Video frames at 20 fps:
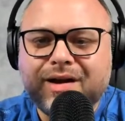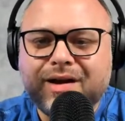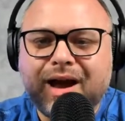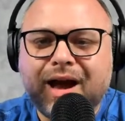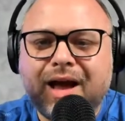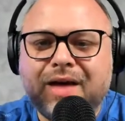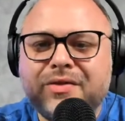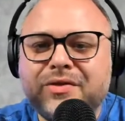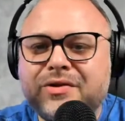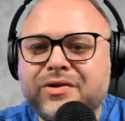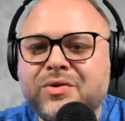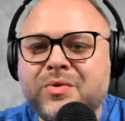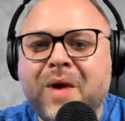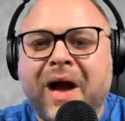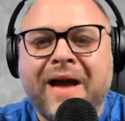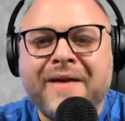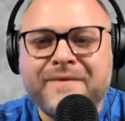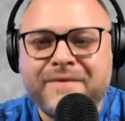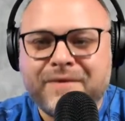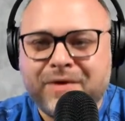on the new
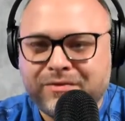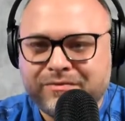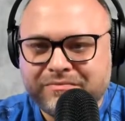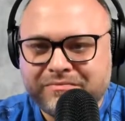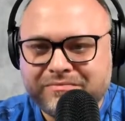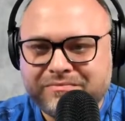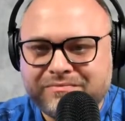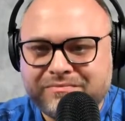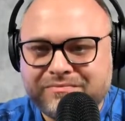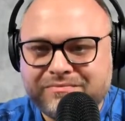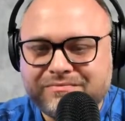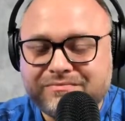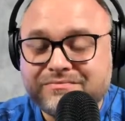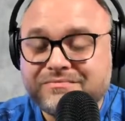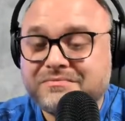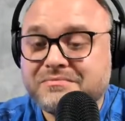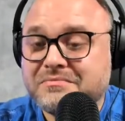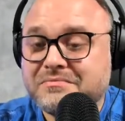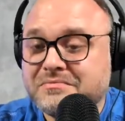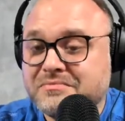iPhone,
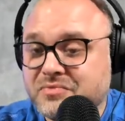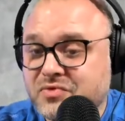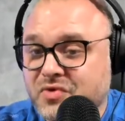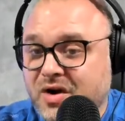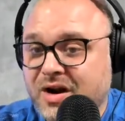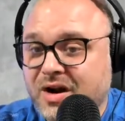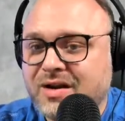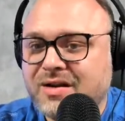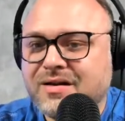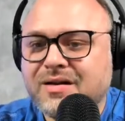right?